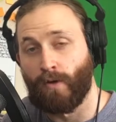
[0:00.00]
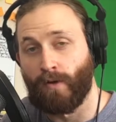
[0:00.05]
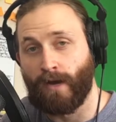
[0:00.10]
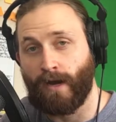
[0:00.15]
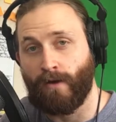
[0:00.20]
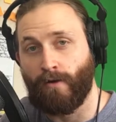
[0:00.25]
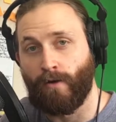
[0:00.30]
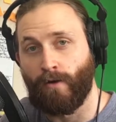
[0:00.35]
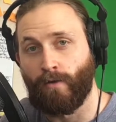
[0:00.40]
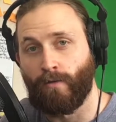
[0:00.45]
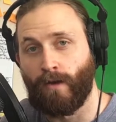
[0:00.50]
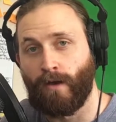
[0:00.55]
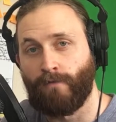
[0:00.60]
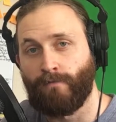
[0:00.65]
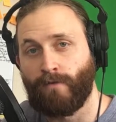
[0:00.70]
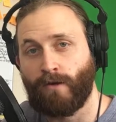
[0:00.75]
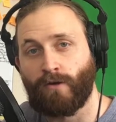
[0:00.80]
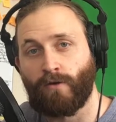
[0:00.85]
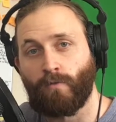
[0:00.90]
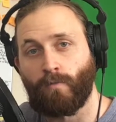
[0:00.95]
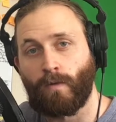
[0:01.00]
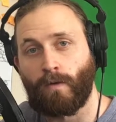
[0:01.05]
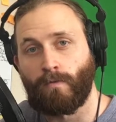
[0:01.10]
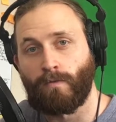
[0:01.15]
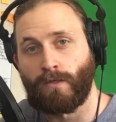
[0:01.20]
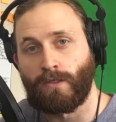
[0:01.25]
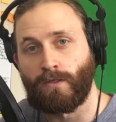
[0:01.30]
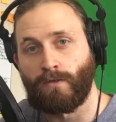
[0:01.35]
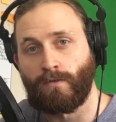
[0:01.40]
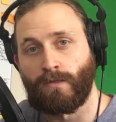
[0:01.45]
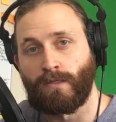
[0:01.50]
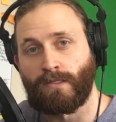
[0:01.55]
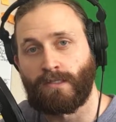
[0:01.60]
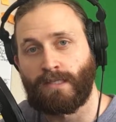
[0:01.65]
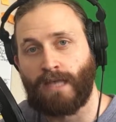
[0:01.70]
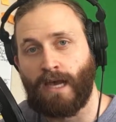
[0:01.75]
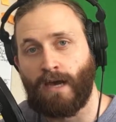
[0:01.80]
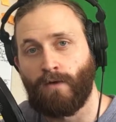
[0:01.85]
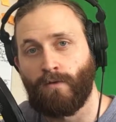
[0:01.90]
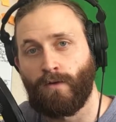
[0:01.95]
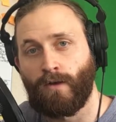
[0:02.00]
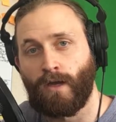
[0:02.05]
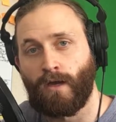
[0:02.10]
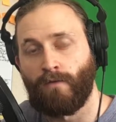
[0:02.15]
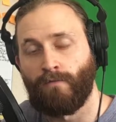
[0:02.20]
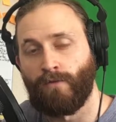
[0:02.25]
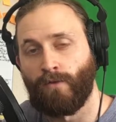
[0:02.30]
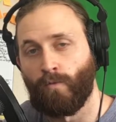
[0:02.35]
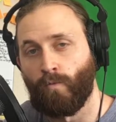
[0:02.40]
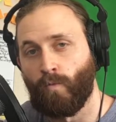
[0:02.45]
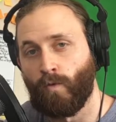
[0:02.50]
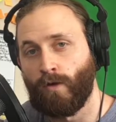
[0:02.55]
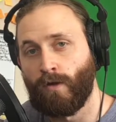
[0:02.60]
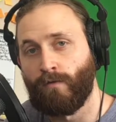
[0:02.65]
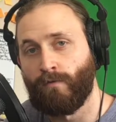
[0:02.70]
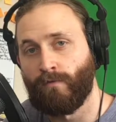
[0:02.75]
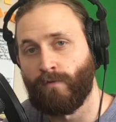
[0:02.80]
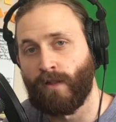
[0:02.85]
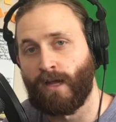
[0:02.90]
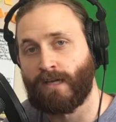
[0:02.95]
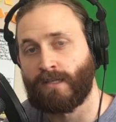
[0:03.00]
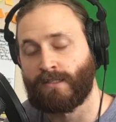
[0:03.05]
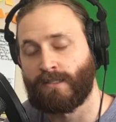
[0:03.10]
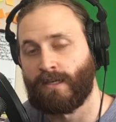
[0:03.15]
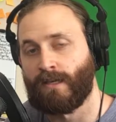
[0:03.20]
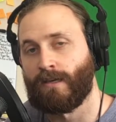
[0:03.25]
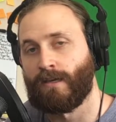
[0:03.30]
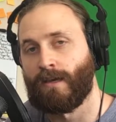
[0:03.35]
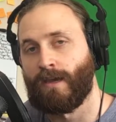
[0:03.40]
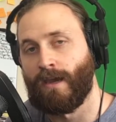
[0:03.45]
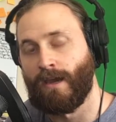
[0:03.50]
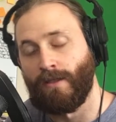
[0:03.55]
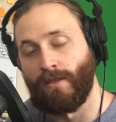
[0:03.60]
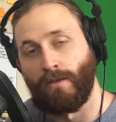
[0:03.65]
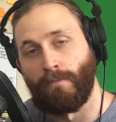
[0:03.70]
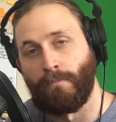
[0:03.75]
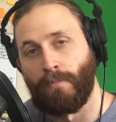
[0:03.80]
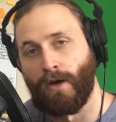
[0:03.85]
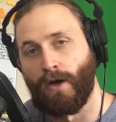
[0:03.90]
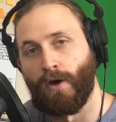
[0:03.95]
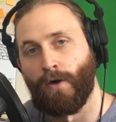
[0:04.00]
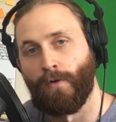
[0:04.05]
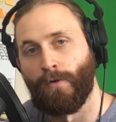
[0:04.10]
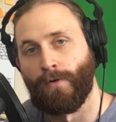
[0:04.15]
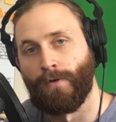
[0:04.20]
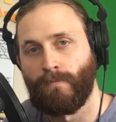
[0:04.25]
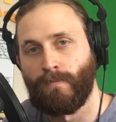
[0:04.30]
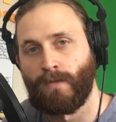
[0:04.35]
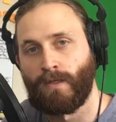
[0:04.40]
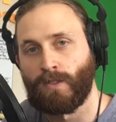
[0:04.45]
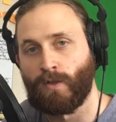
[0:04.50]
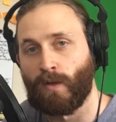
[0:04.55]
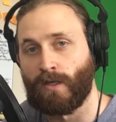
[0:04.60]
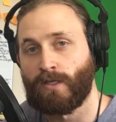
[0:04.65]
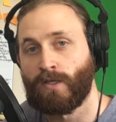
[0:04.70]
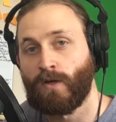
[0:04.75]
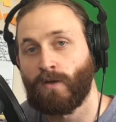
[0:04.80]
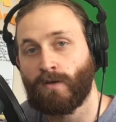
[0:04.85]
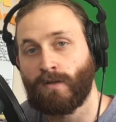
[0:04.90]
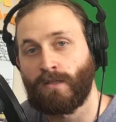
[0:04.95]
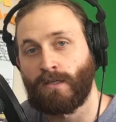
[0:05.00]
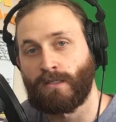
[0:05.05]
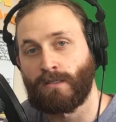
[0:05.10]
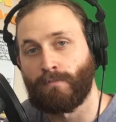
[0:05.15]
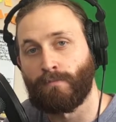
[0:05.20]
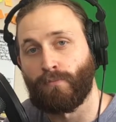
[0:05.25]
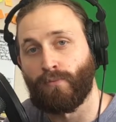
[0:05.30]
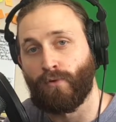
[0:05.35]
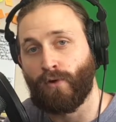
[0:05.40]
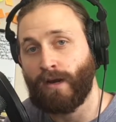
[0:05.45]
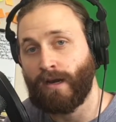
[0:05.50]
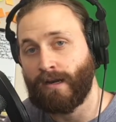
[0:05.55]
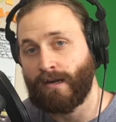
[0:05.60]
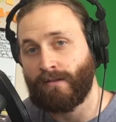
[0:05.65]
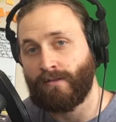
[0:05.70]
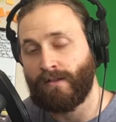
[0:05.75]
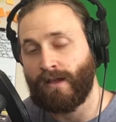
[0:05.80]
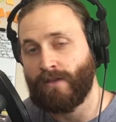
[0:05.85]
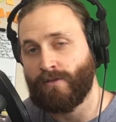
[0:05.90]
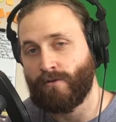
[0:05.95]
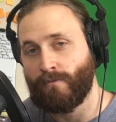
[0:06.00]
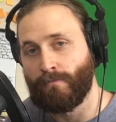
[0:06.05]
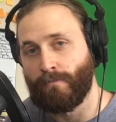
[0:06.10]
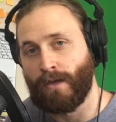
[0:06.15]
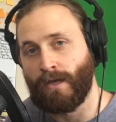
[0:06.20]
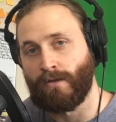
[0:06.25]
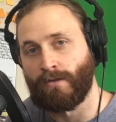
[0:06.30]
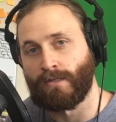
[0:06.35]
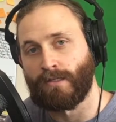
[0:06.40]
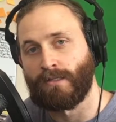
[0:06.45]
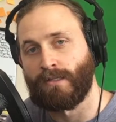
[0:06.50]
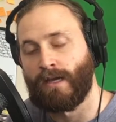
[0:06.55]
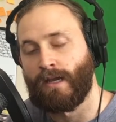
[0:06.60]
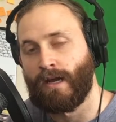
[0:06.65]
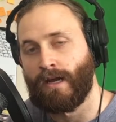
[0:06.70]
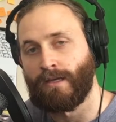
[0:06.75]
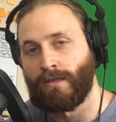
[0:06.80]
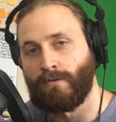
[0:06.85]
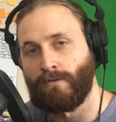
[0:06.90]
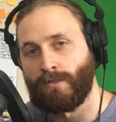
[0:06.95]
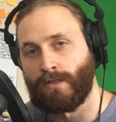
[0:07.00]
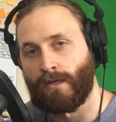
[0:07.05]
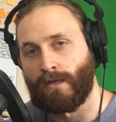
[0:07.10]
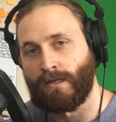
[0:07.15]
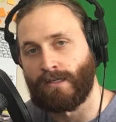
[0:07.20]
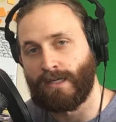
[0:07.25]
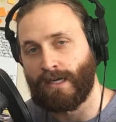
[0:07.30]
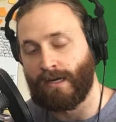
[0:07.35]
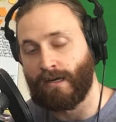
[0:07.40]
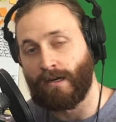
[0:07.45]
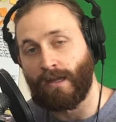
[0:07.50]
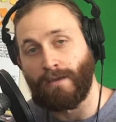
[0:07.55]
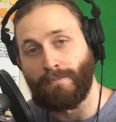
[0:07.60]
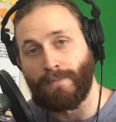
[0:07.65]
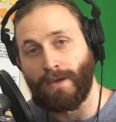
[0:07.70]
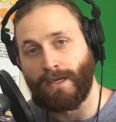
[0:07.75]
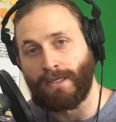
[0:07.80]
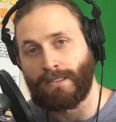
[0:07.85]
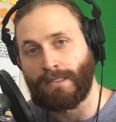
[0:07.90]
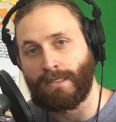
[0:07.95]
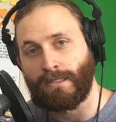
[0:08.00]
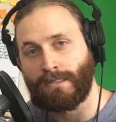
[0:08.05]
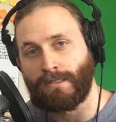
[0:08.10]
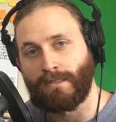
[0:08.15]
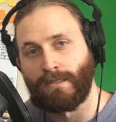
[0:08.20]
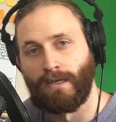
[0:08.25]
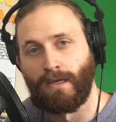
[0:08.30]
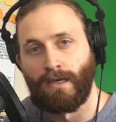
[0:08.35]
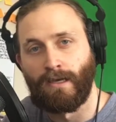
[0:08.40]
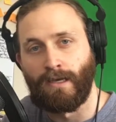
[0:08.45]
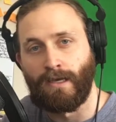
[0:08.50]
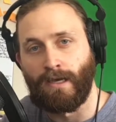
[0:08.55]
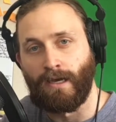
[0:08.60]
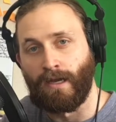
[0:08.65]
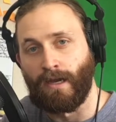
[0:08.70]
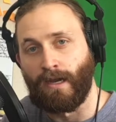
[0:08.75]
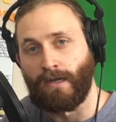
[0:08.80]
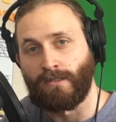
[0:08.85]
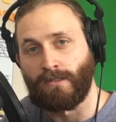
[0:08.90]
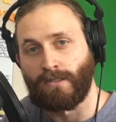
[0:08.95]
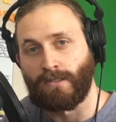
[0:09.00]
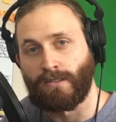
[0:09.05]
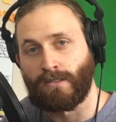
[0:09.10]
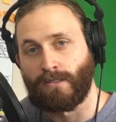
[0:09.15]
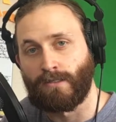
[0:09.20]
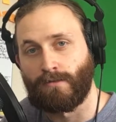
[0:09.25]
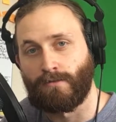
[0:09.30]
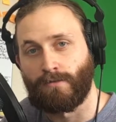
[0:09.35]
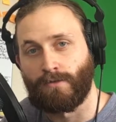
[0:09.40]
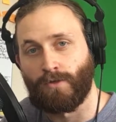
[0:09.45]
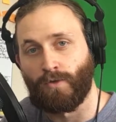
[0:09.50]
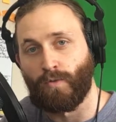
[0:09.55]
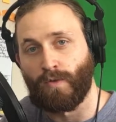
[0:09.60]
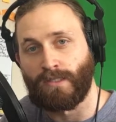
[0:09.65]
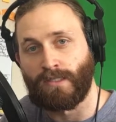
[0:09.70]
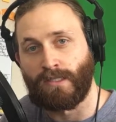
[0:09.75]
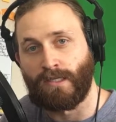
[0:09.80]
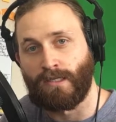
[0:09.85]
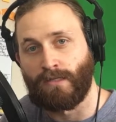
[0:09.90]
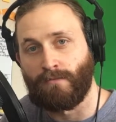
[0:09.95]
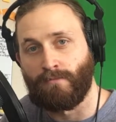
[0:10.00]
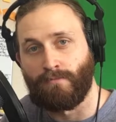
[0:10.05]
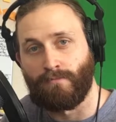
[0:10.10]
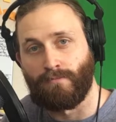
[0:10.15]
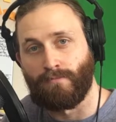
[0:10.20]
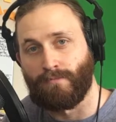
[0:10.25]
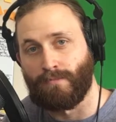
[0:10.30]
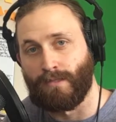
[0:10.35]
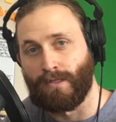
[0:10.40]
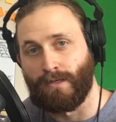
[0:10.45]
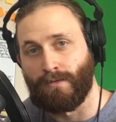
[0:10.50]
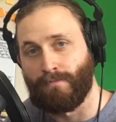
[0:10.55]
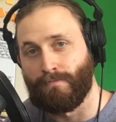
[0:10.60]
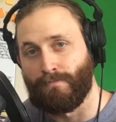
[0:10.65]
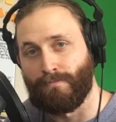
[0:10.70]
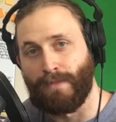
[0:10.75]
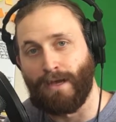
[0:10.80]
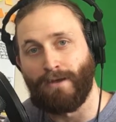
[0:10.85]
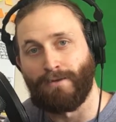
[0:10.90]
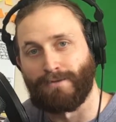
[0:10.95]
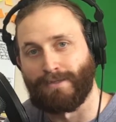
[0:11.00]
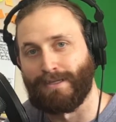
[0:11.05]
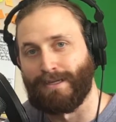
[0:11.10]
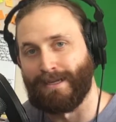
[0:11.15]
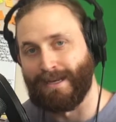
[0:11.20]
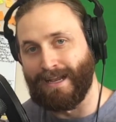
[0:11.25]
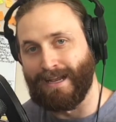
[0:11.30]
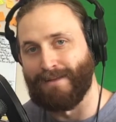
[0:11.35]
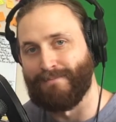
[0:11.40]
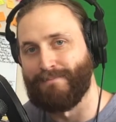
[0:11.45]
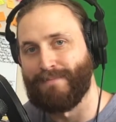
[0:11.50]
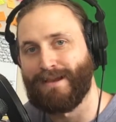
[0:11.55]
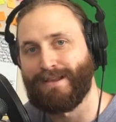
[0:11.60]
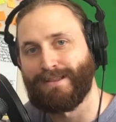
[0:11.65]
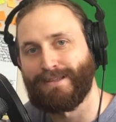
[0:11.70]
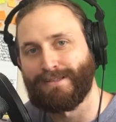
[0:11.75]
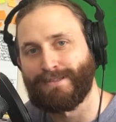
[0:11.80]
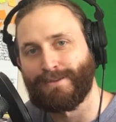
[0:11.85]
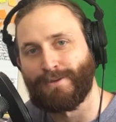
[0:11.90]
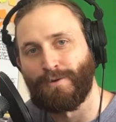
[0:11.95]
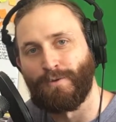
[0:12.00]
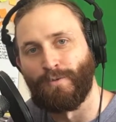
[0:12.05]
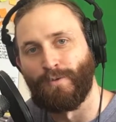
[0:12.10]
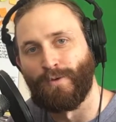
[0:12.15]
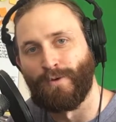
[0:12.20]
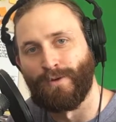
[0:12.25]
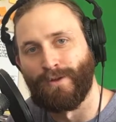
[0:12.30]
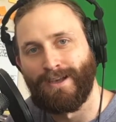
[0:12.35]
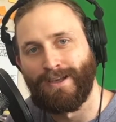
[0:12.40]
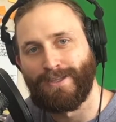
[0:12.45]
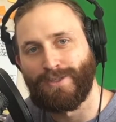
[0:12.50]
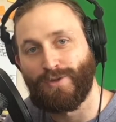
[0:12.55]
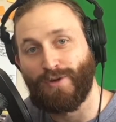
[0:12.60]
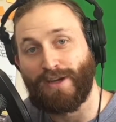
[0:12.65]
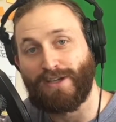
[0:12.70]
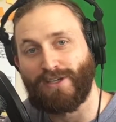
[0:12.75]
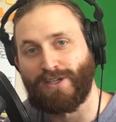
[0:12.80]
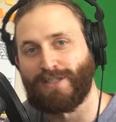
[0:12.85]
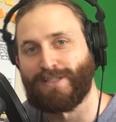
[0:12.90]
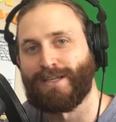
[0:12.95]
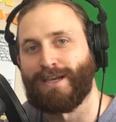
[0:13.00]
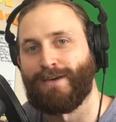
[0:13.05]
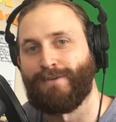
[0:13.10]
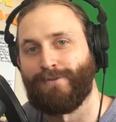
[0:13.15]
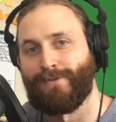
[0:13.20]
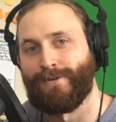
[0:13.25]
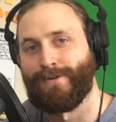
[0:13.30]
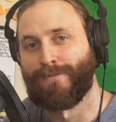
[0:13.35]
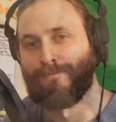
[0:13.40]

and arrow, I figured we would do the sound of the wood flexing in the bow. So I took this braided leather belt that I use on a day-to-day basis, and I just twisted the belt and it made this cool stretchy sound.